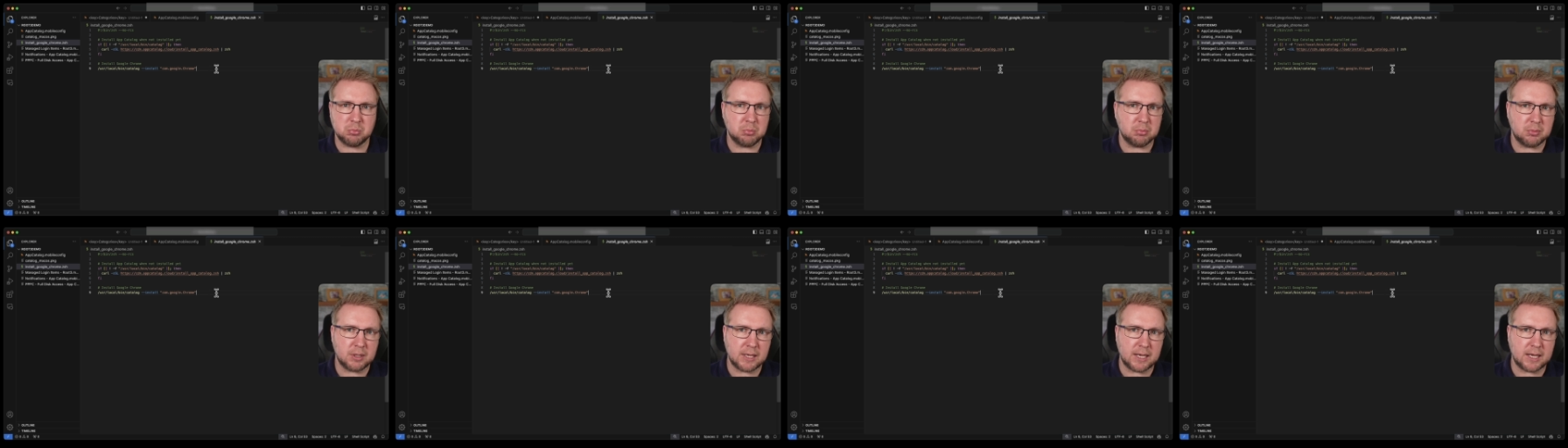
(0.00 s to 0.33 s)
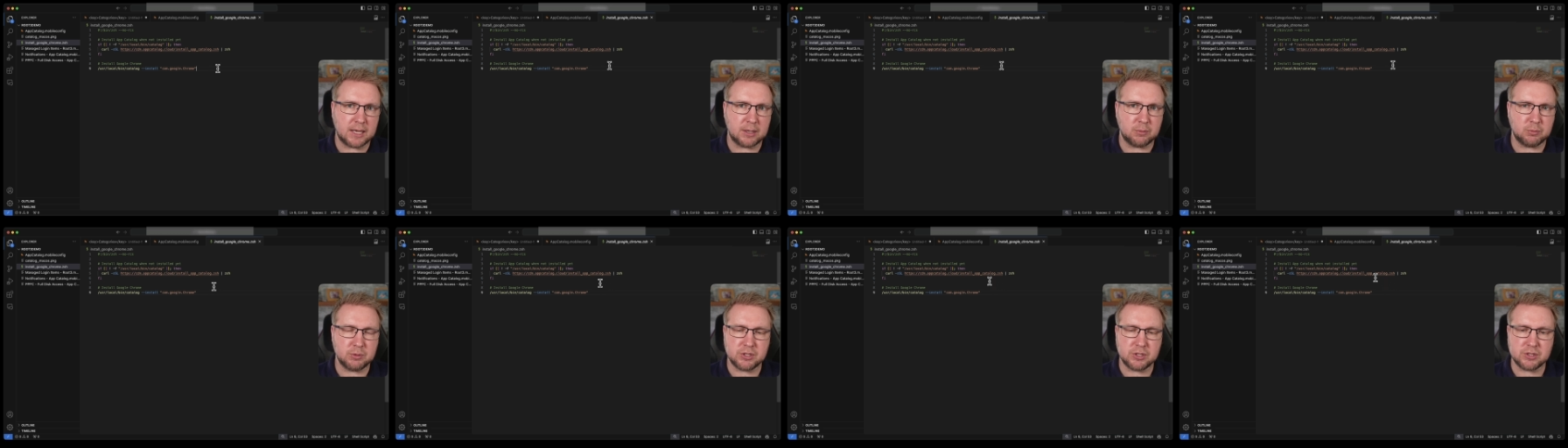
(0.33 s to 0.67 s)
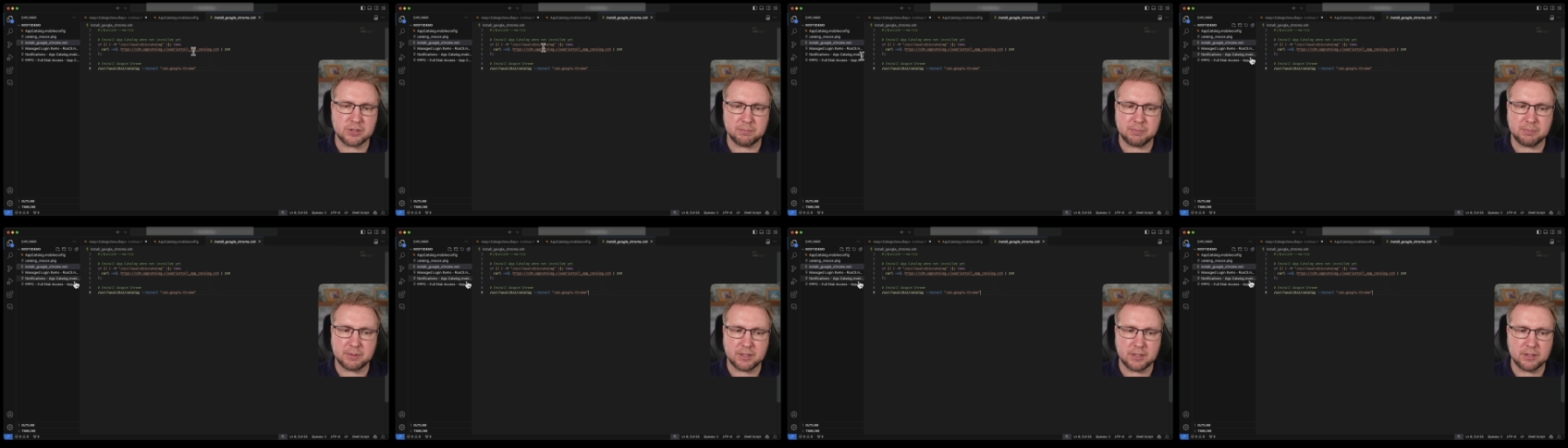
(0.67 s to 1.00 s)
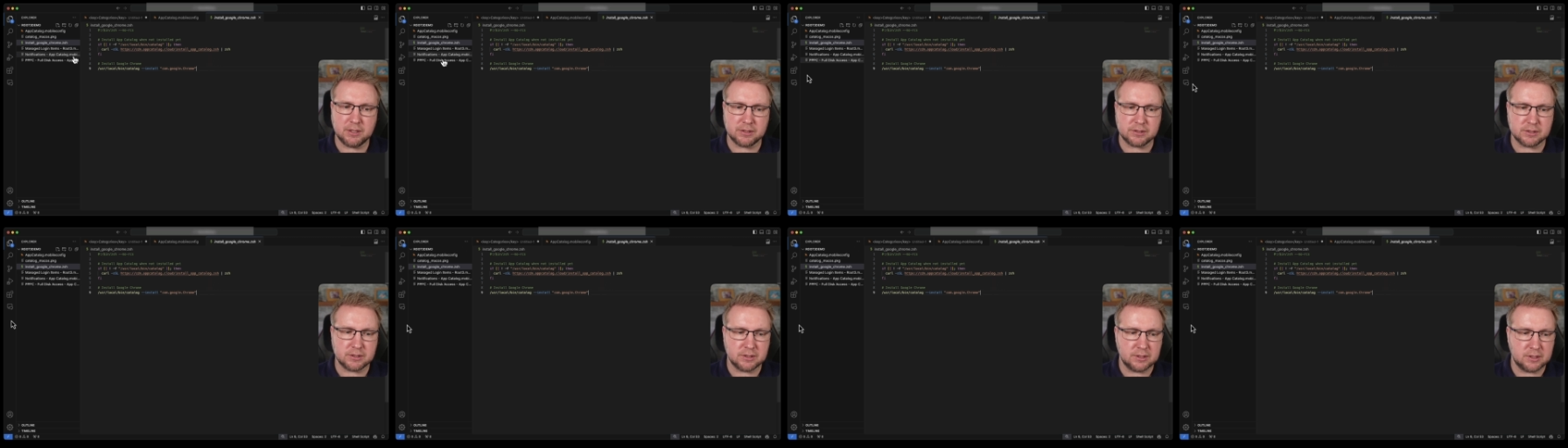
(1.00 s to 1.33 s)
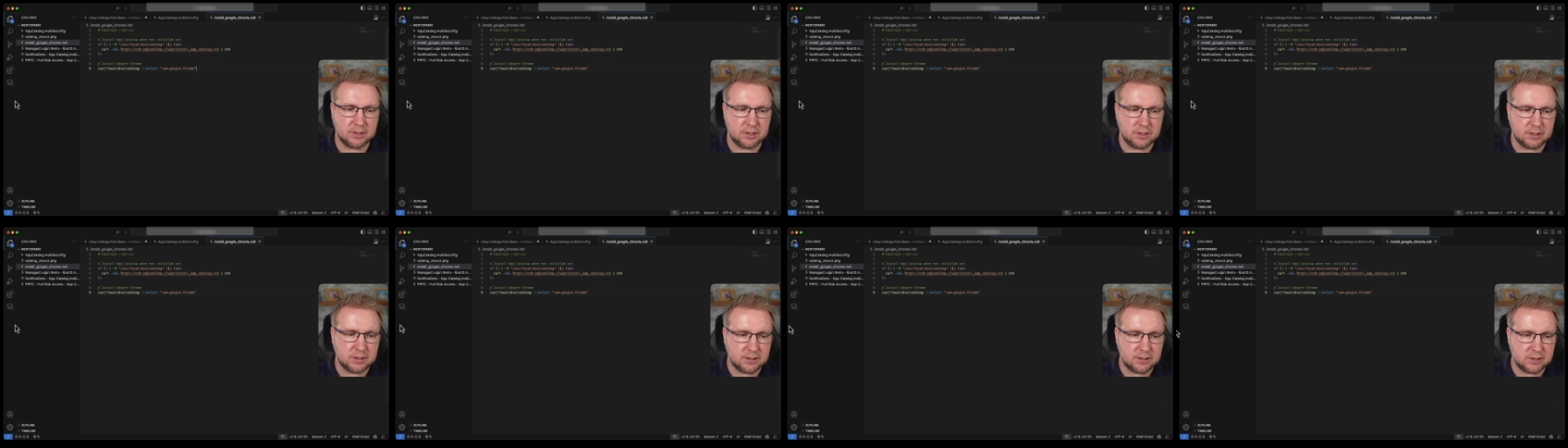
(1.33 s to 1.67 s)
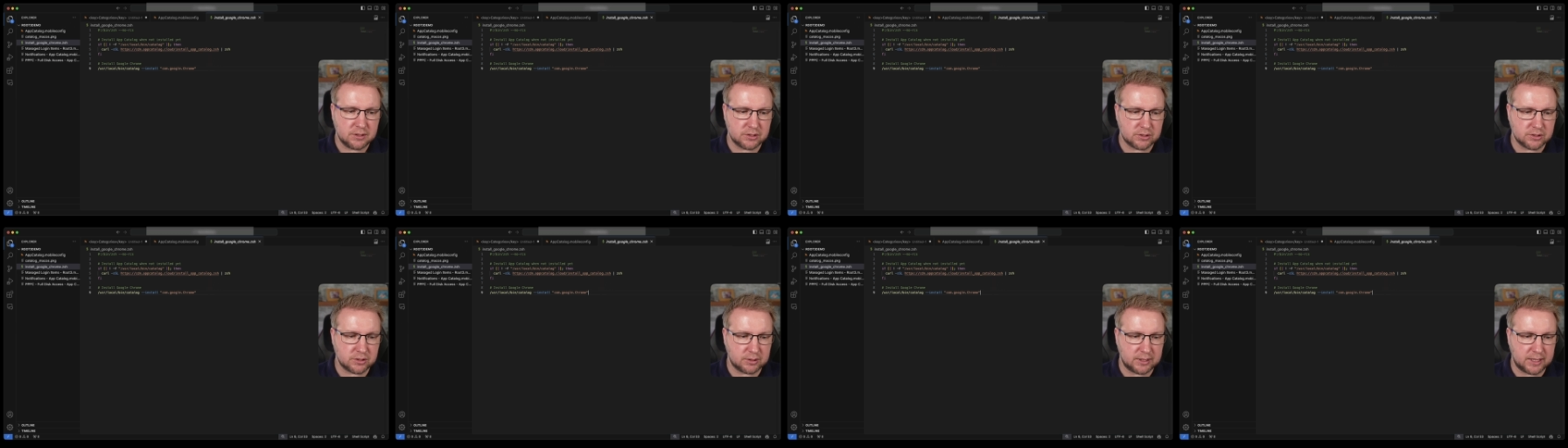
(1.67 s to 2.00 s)
and we should be good
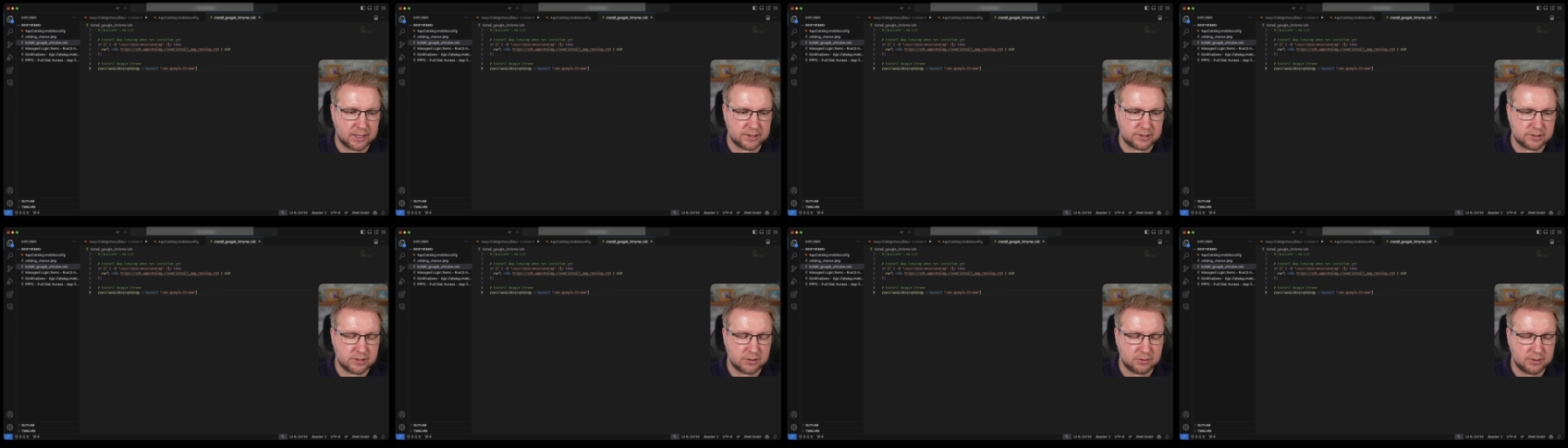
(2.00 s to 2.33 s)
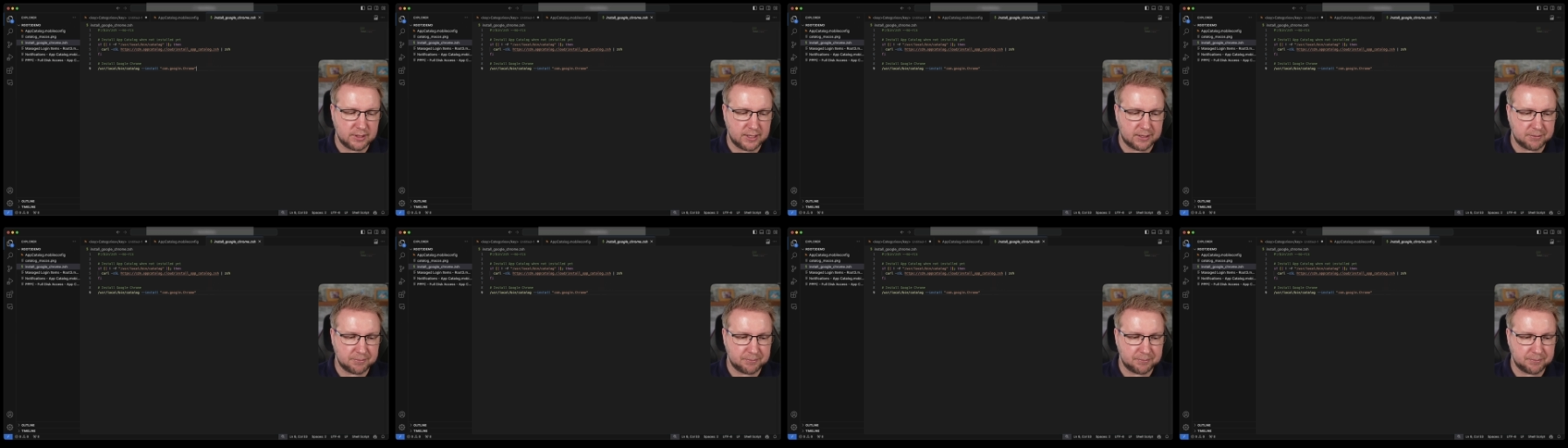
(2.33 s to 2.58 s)
so let's do that